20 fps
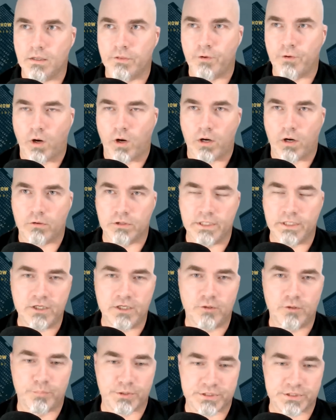There are
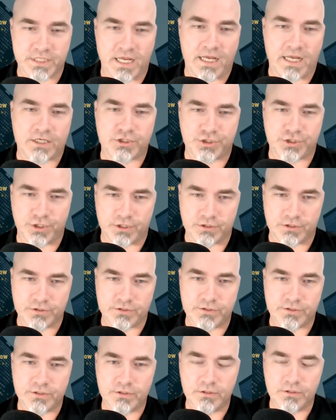legal
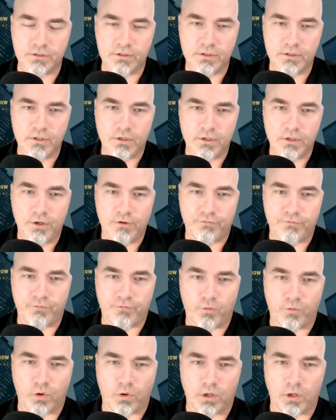protections
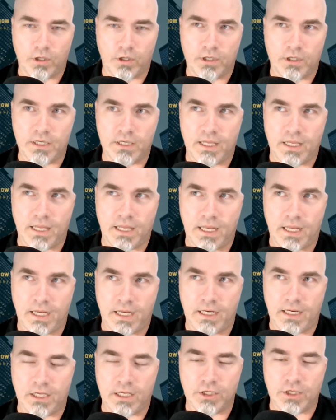for
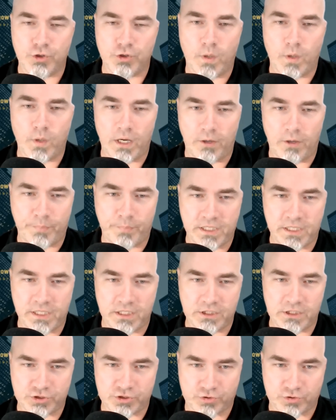a
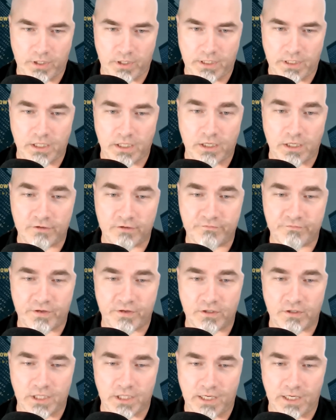ULP strike, an
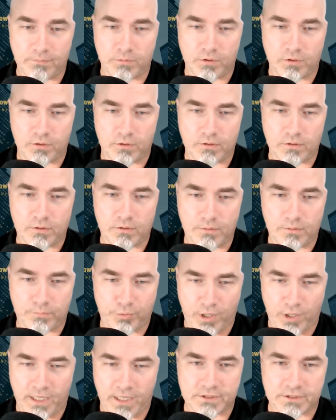unfair labor
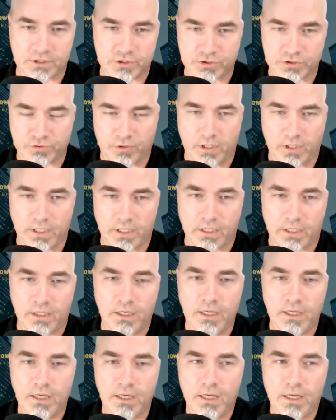practice strike,
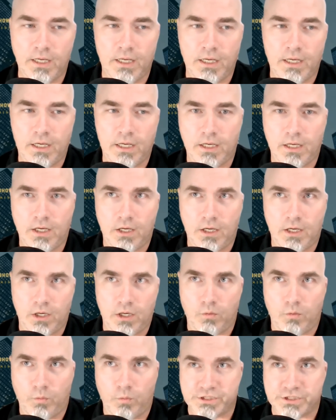
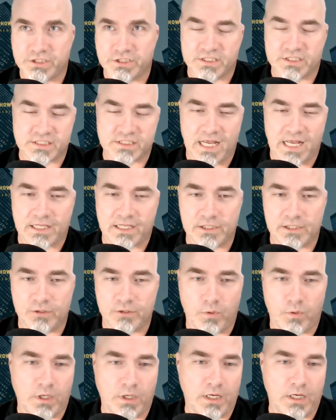which is
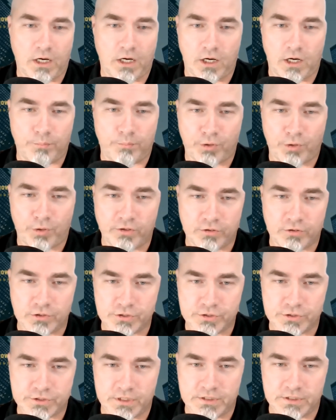exactly what our
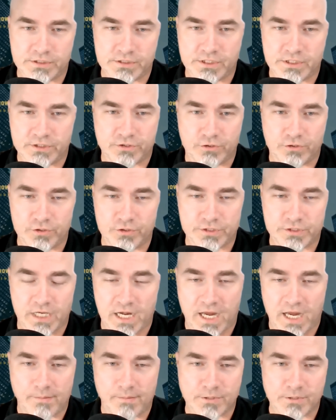brothers and sisters
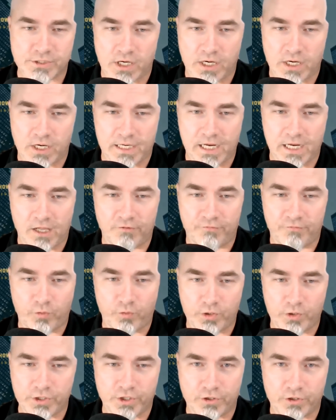at Amazon in
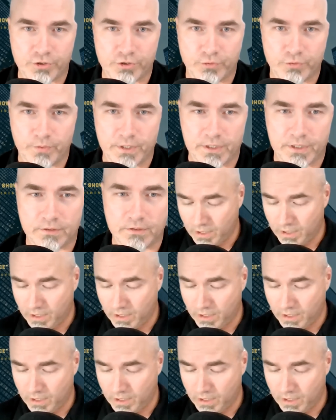California are doing.